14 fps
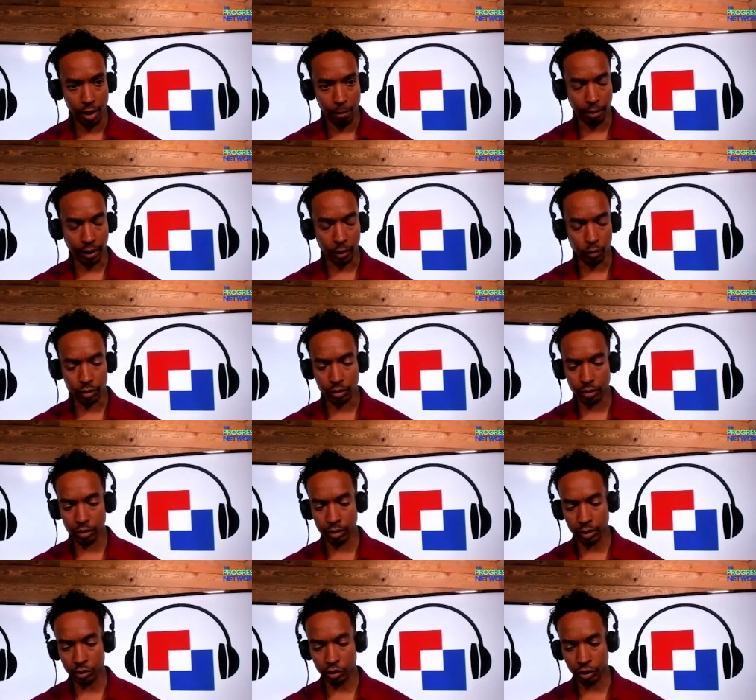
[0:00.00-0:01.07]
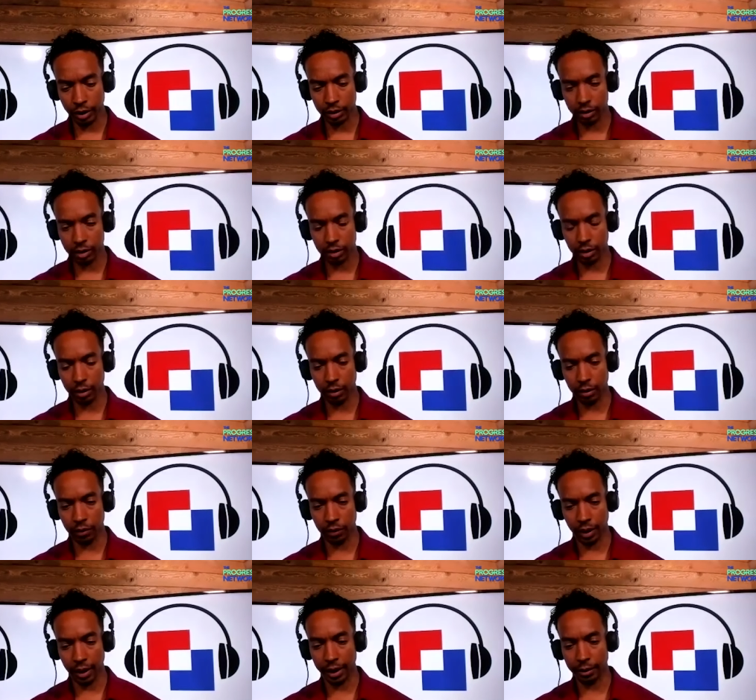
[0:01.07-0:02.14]
but i would suggest
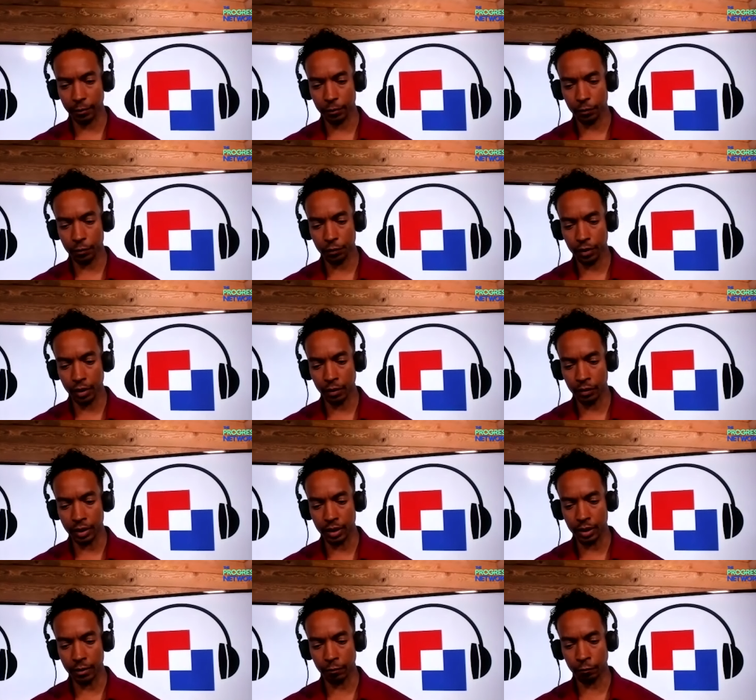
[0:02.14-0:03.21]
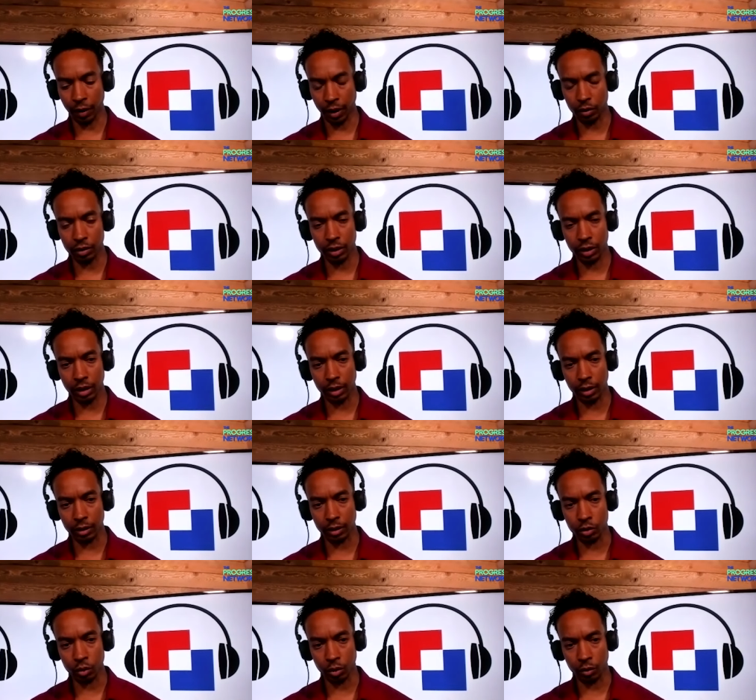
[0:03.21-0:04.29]
that the founding
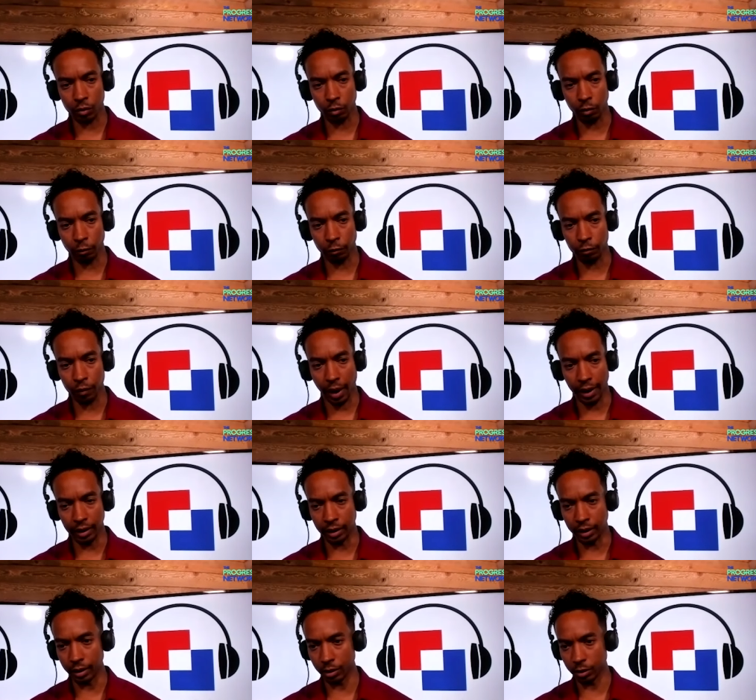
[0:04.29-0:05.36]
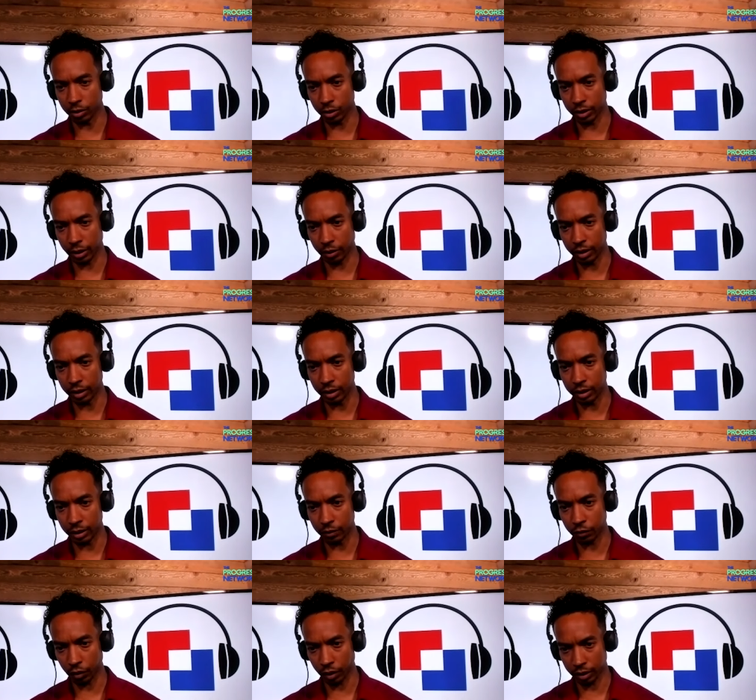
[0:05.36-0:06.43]
sort of ideals that are easy
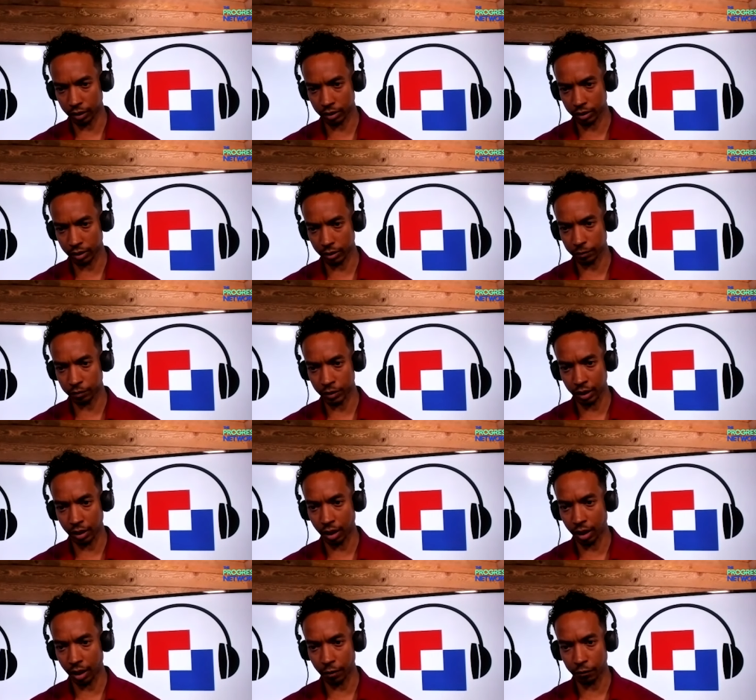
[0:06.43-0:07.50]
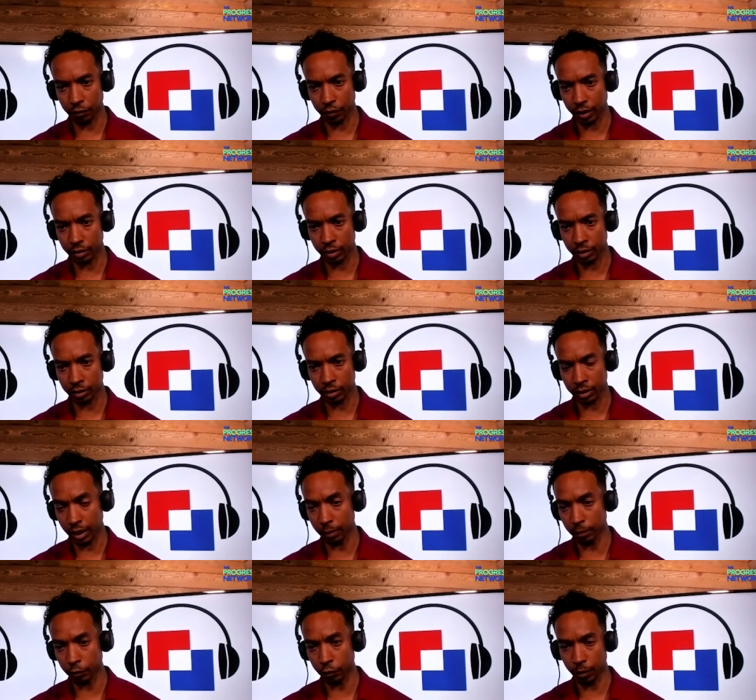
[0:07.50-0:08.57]
for us to take off that
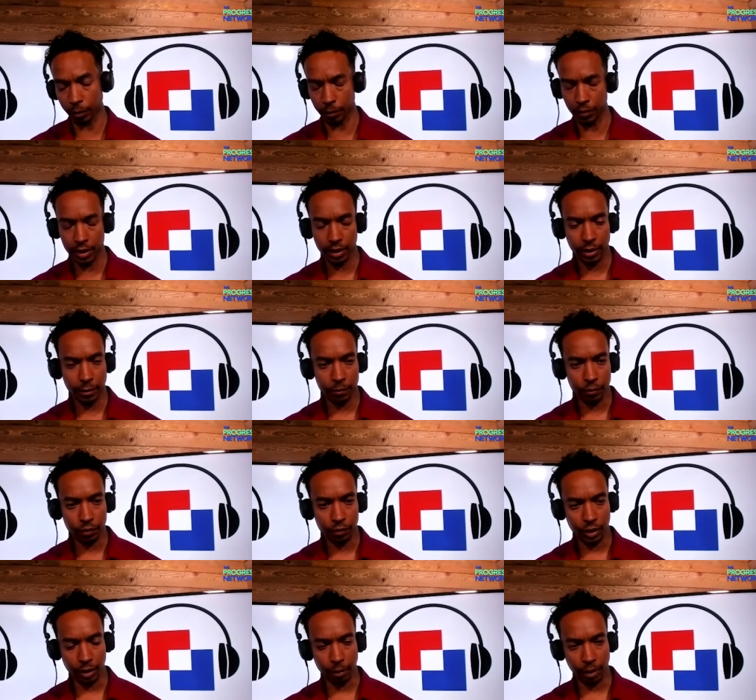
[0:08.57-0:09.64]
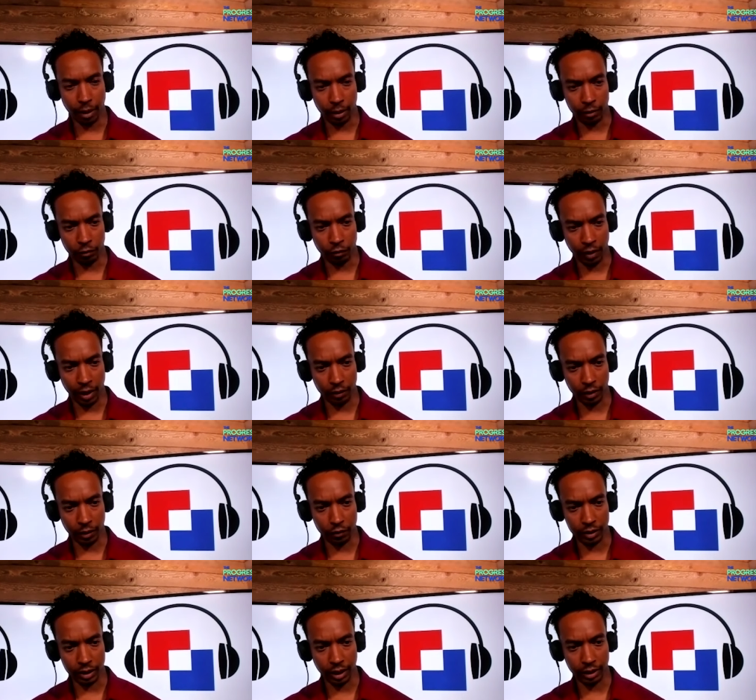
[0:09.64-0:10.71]
stem from the American founding,
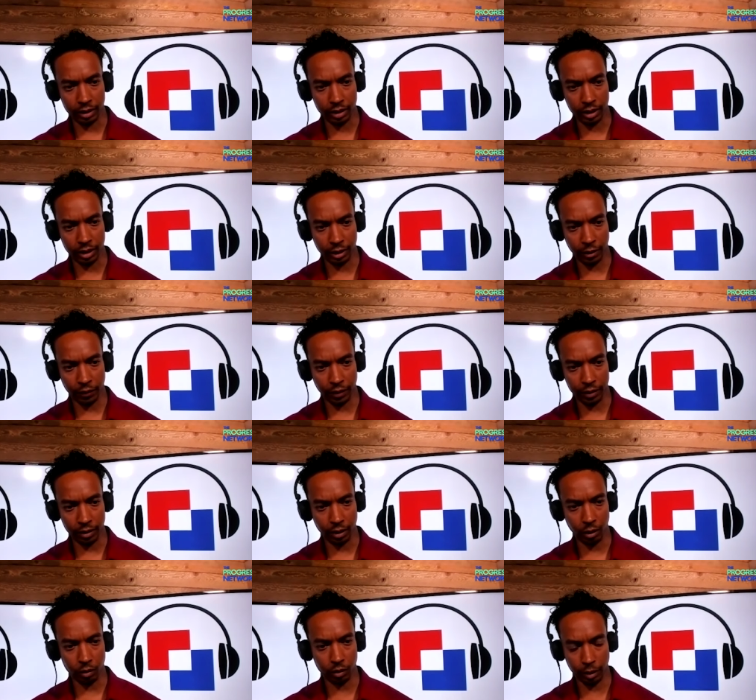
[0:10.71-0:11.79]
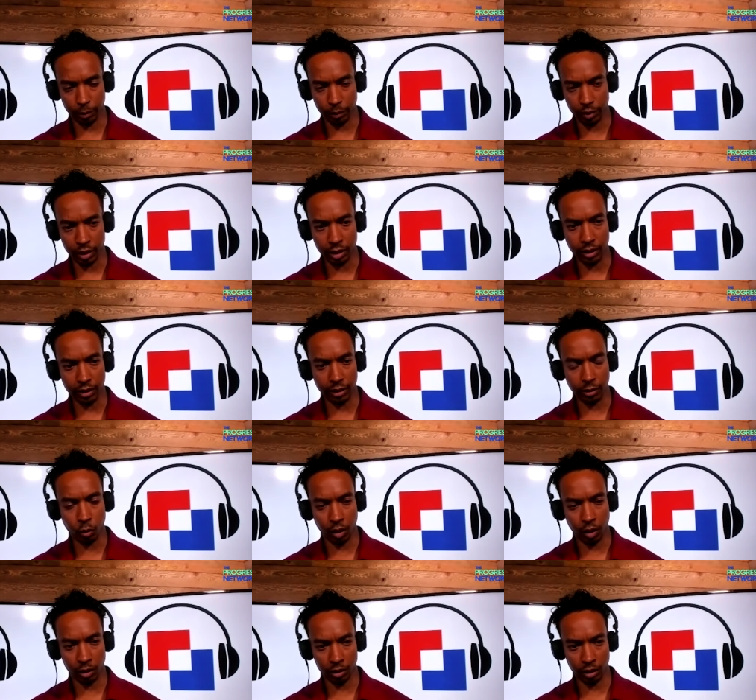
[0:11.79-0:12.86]
this idea that you know liberty and
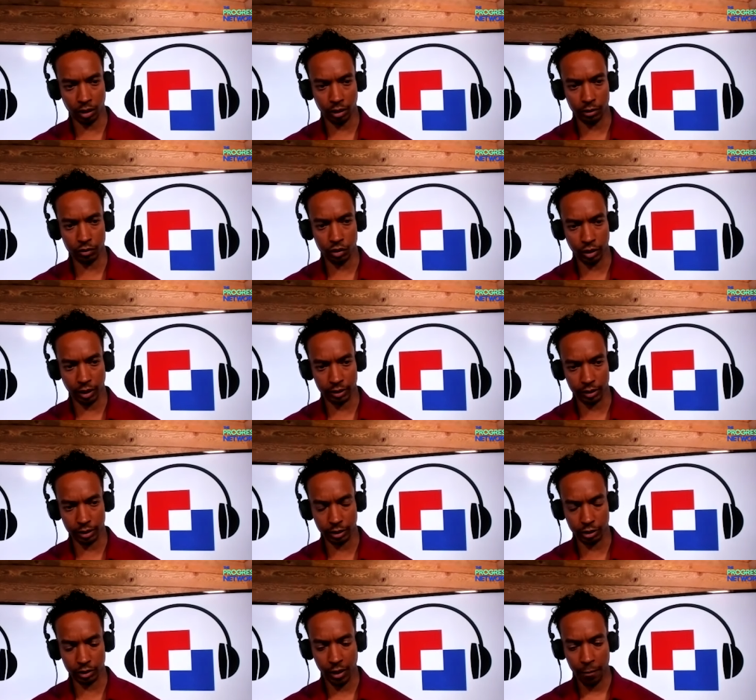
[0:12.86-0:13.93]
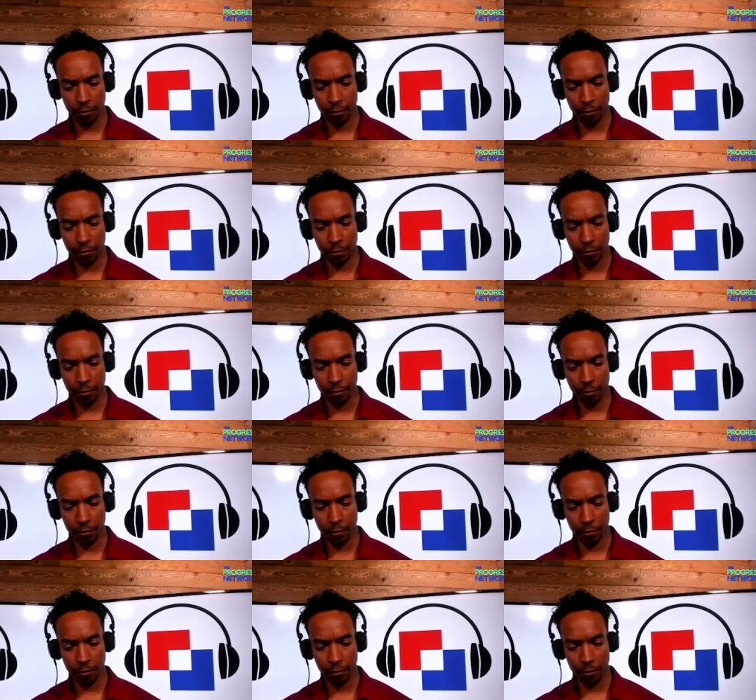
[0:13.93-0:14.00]
equality and justice